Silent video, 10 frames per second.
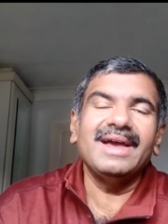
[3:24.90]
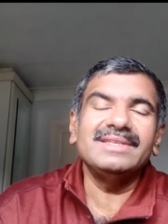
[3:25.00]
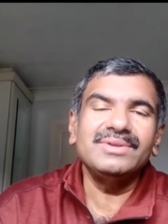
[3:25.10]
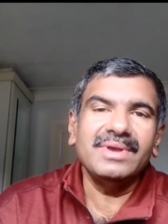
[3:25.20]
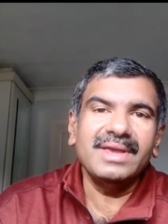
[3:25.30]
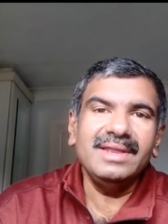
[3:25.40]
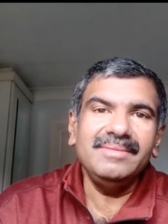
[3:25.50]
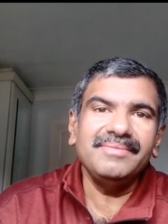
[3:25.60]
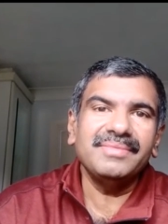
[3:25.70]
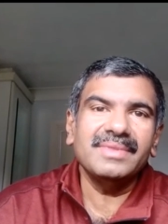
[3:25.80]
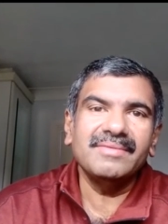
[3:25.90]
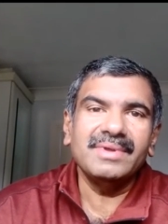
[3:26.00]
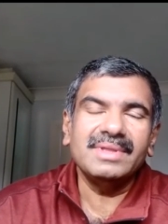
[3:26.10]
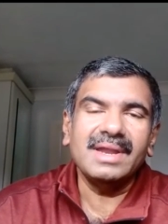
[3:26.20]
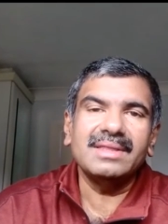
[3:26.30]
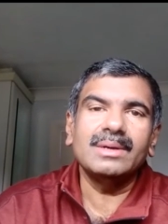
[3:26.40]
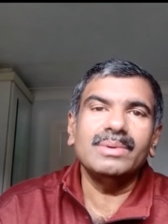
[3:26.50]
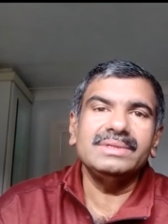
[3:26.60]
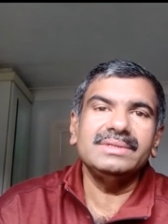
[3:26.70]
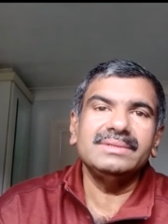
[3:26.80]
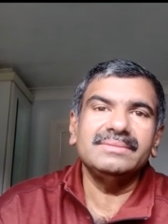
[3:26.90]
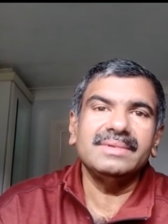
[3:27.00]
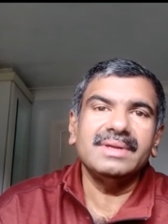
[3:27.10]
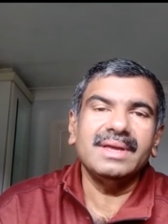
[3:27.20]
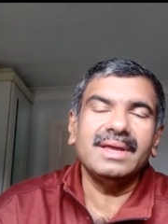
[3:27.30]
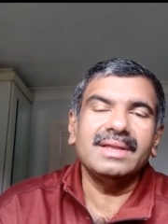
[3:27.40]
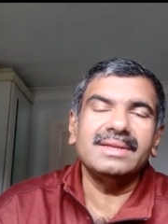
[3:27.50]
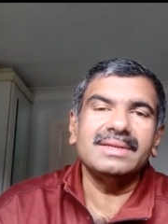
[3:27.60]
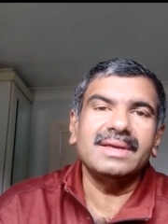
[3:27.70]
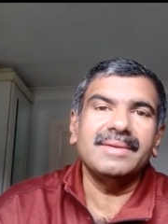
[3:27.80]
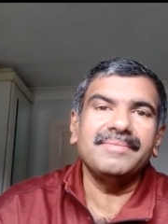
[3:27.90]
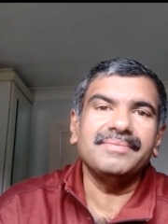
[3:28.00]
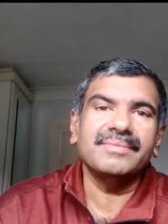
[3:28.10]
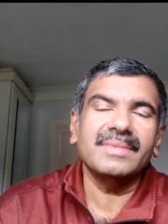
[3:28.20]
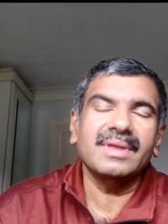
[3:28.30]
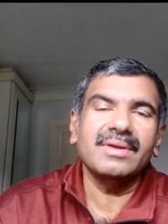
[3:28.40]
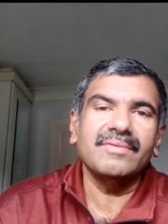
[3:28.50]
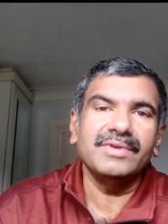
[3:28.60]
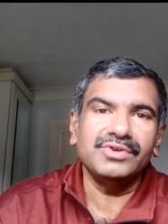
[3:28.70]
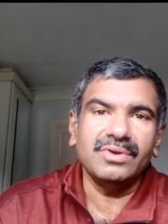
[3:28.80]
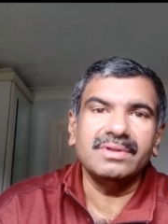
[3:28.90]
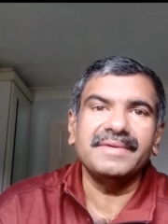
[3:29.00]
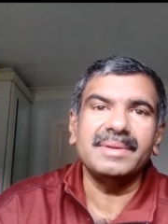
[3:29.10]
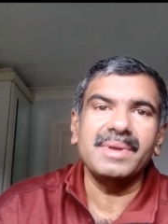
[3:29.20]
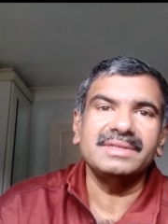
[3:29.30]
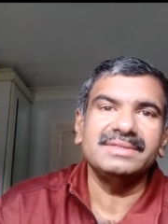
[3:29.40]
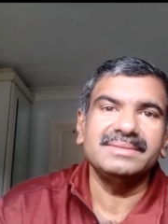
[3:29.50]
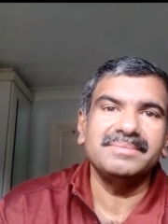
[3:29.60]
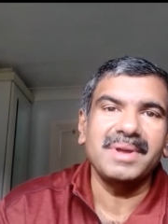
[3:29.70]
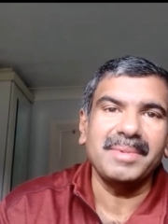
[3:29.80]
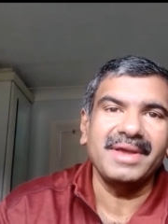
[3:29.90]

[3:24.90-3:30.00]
I'll see you again with another quiz and um, wish you all the very best. Bye